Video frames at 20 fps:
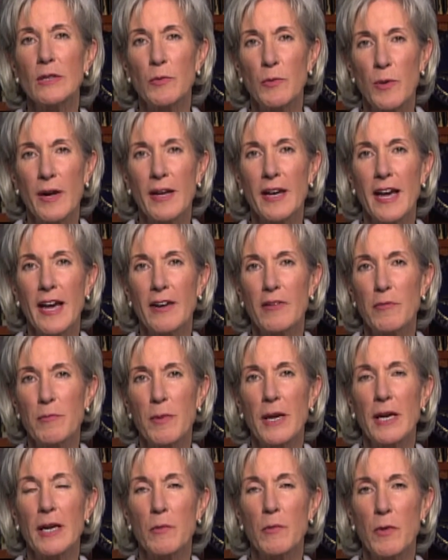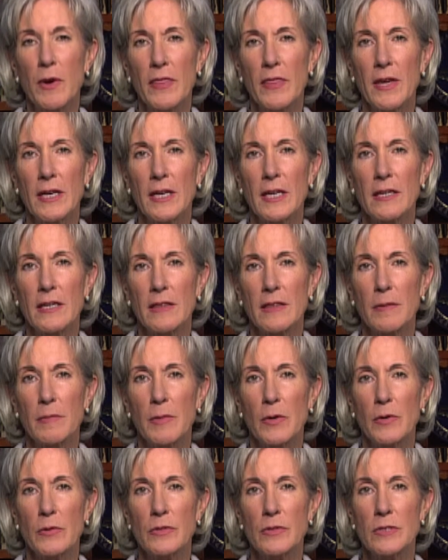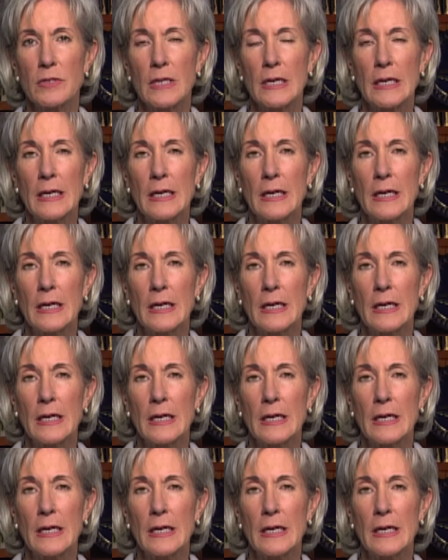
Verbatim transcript: to run out of money when they need it the most.